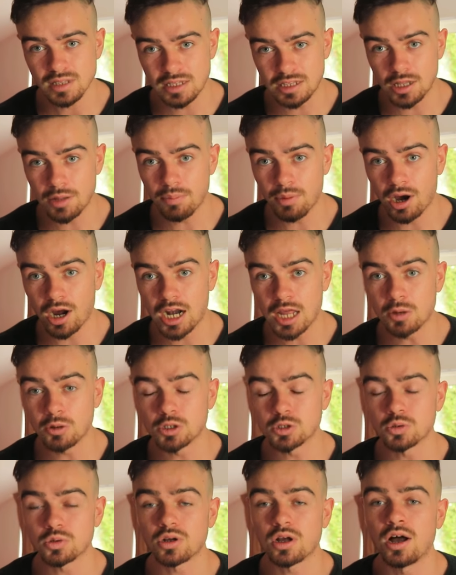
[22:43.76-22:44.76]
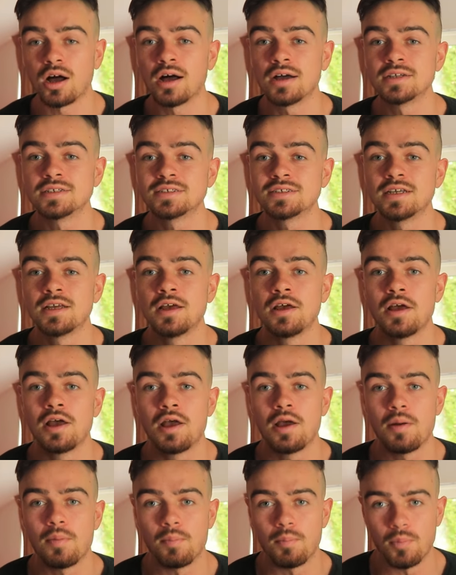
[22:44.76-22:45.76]
in the body which will cause
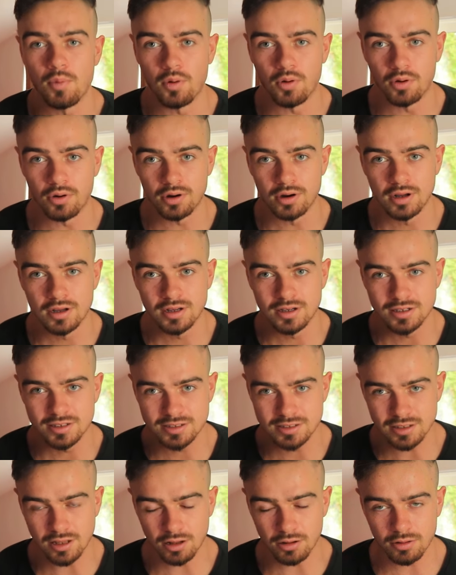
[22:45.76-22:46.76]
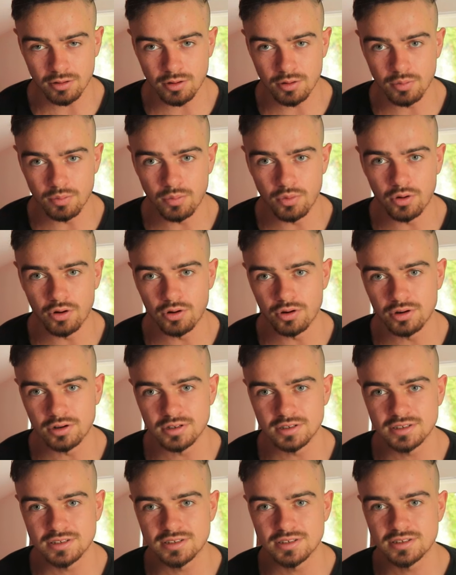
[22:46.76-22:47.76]
more stuff more
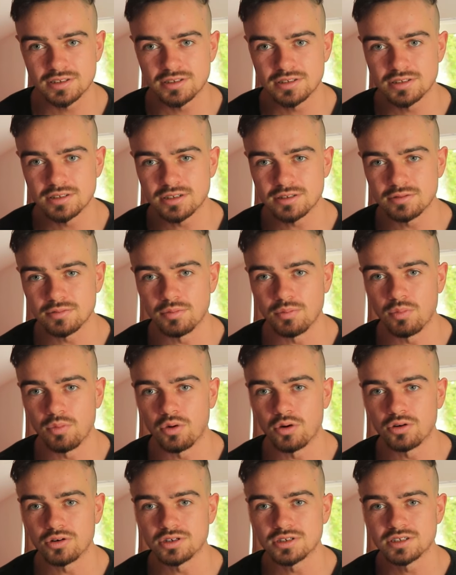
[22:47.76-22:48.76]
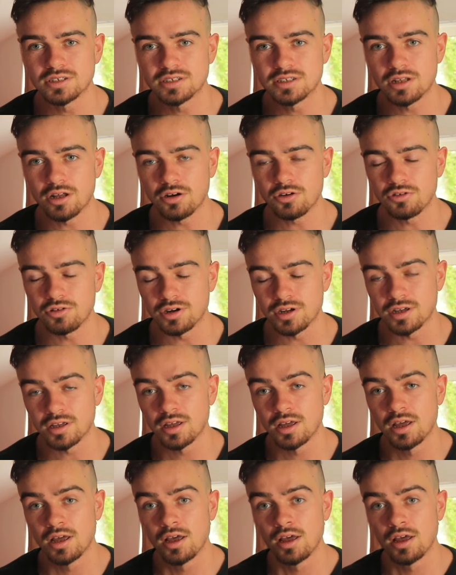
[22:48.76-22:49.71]
st more stuttering